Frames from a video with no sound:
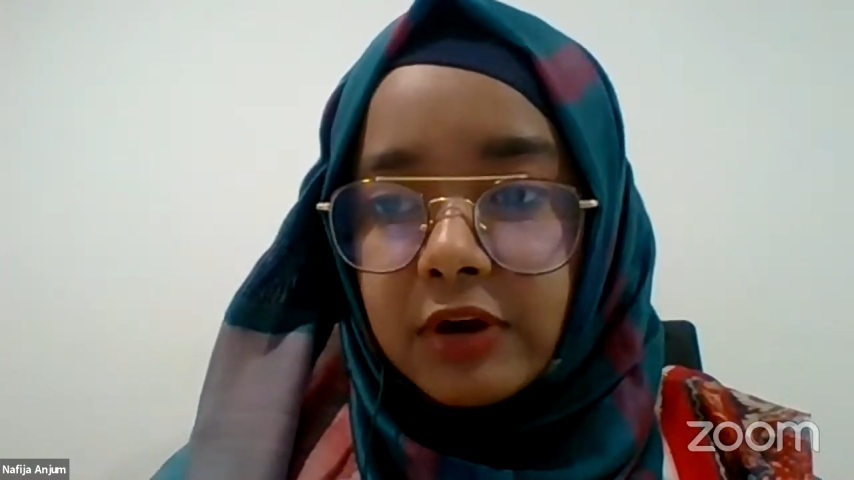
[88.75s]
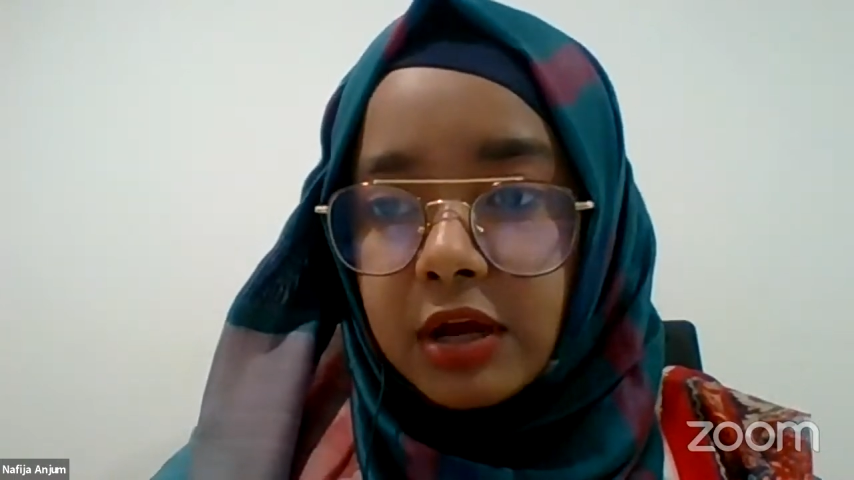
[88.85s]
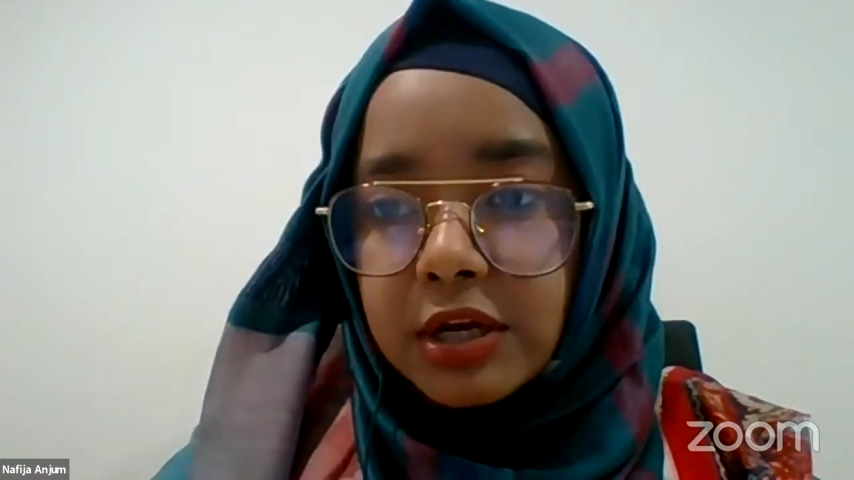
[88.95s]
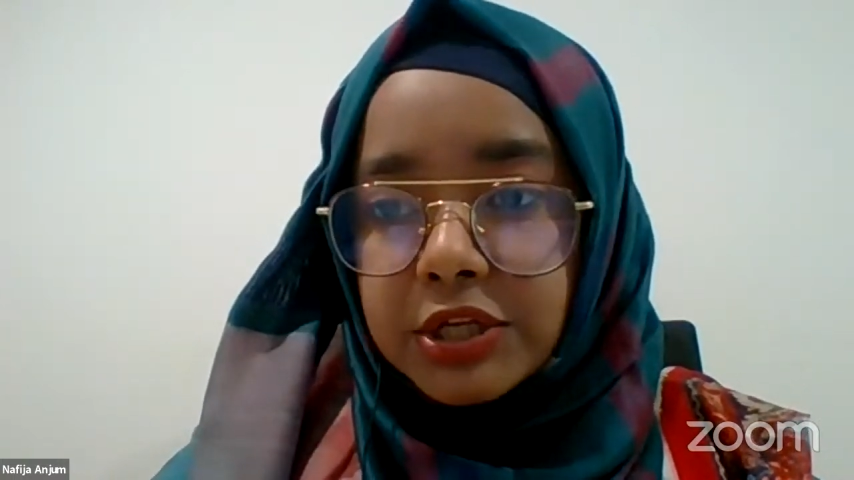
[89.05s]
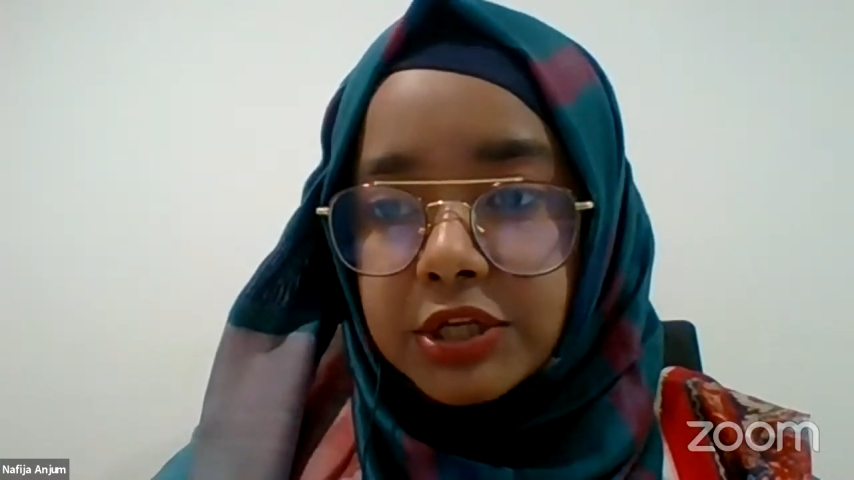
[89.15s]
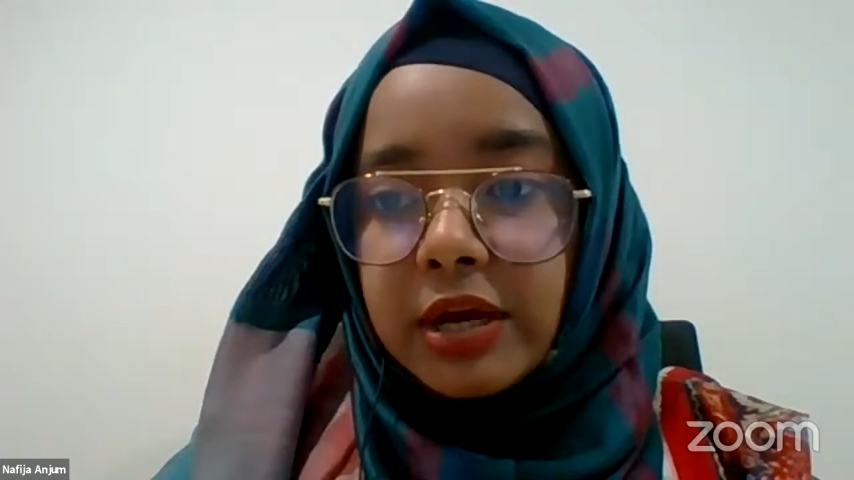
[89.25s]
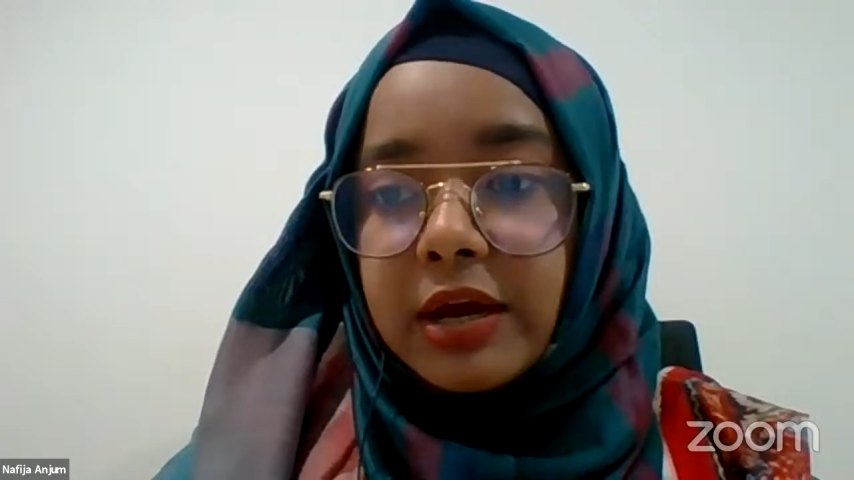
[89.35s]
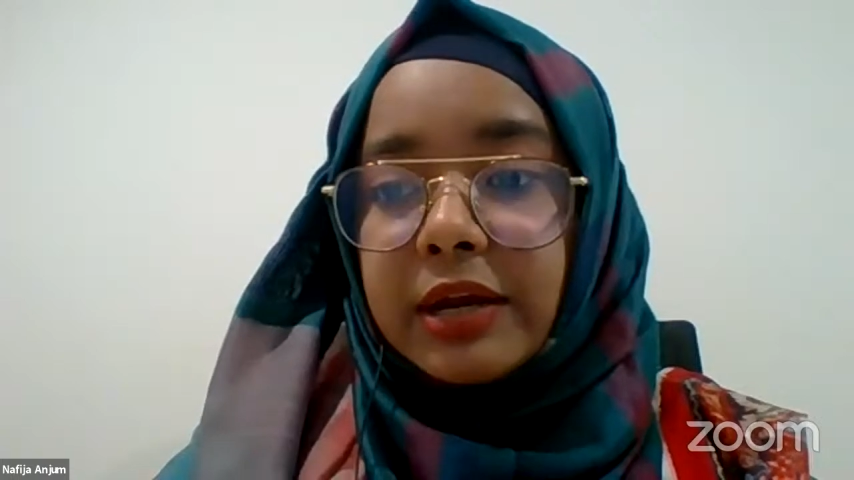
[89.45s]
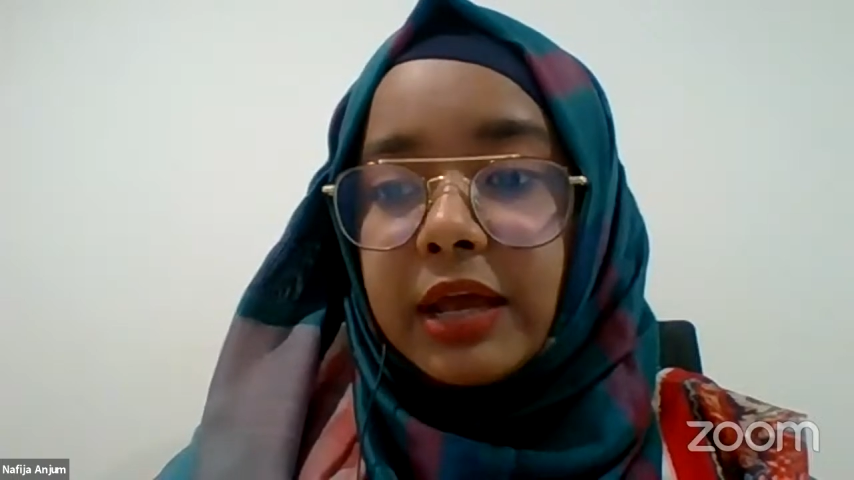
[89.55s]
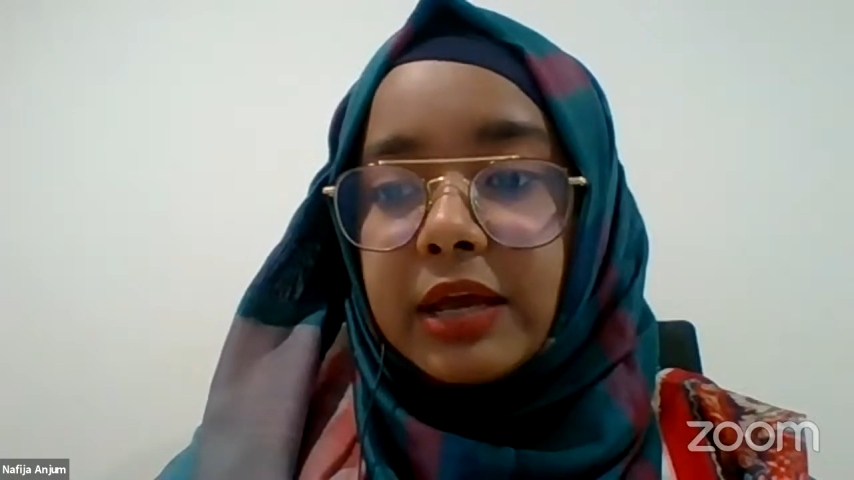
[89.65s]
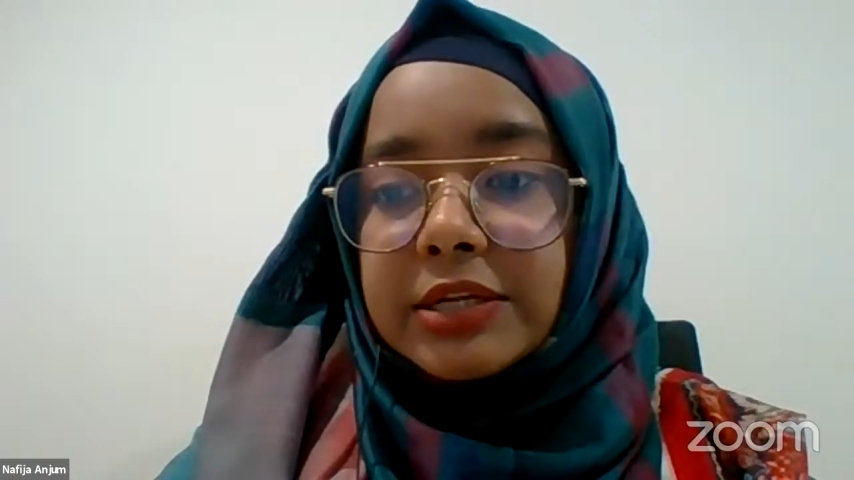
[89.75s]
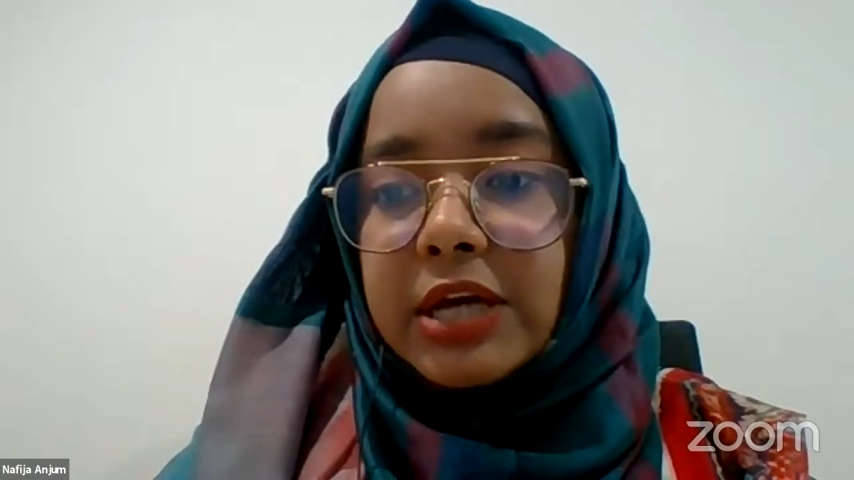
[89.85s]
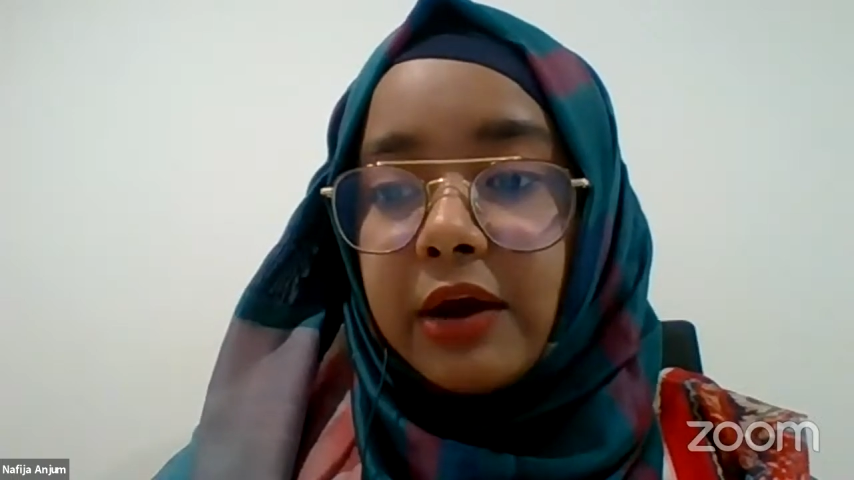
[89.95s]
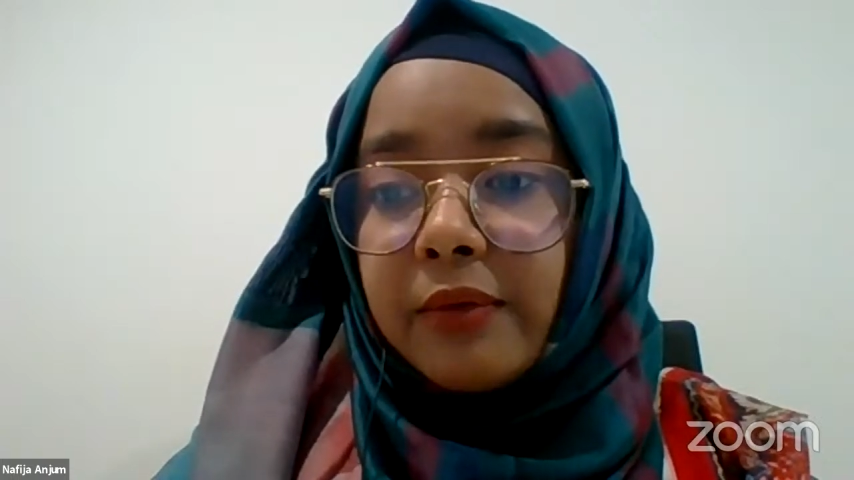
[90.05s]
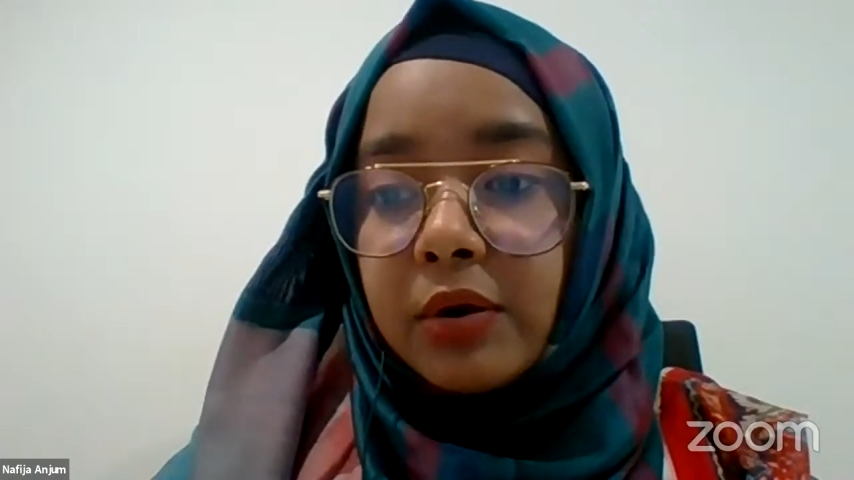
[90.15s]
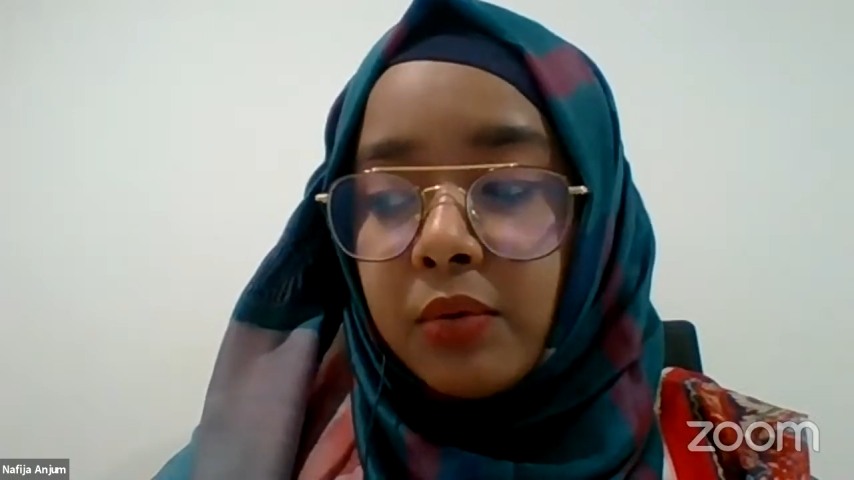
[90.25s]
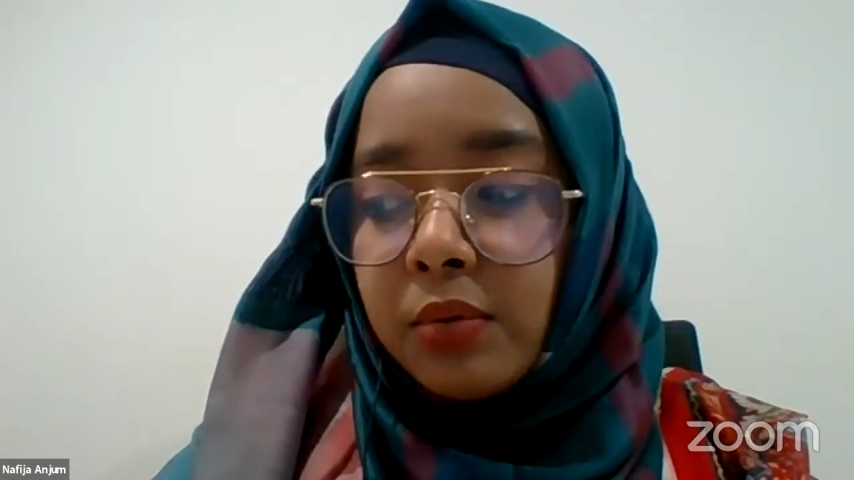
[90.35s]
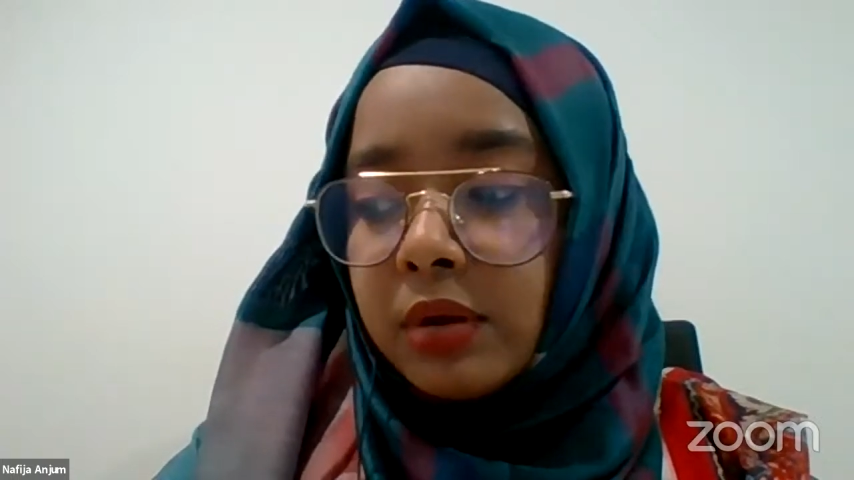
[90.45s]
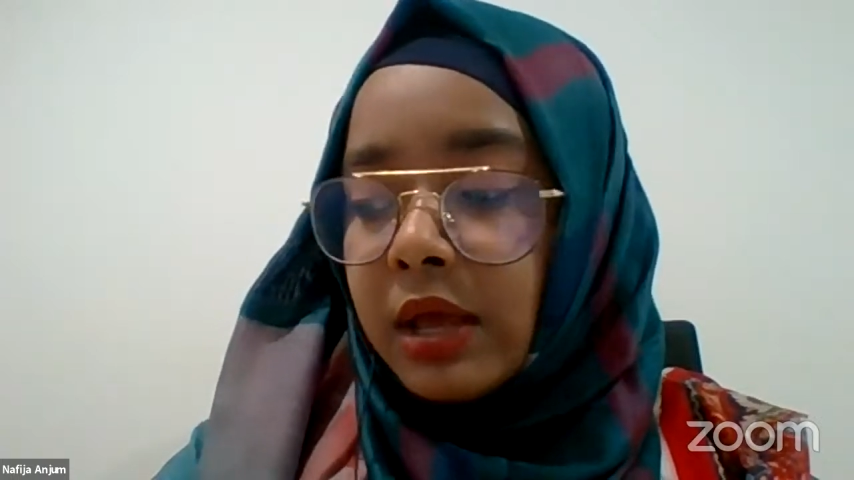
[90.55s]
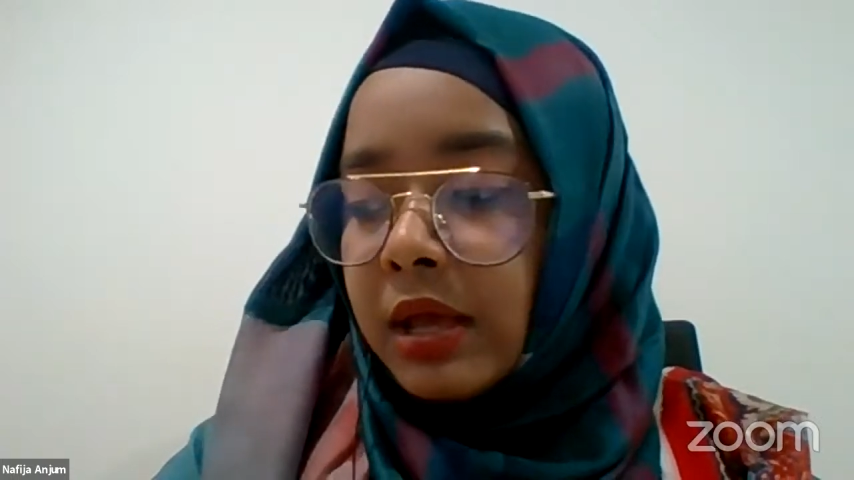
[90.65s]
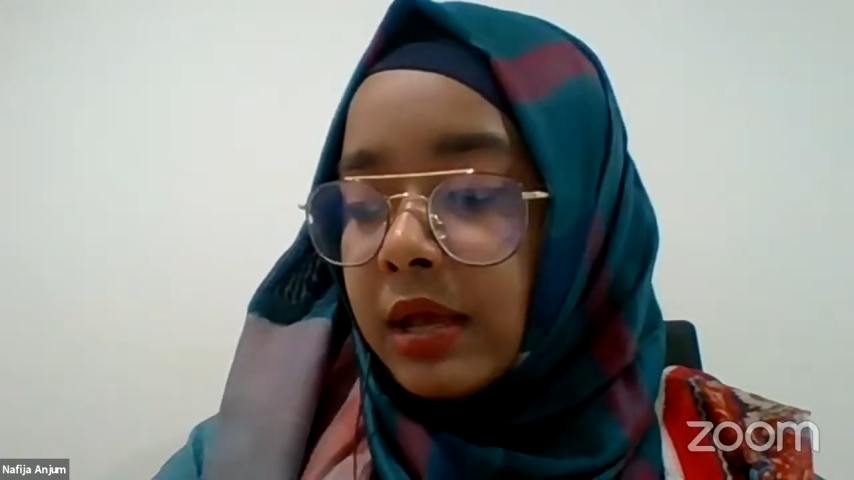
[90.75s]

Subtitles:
Farhana Jahan, and our whole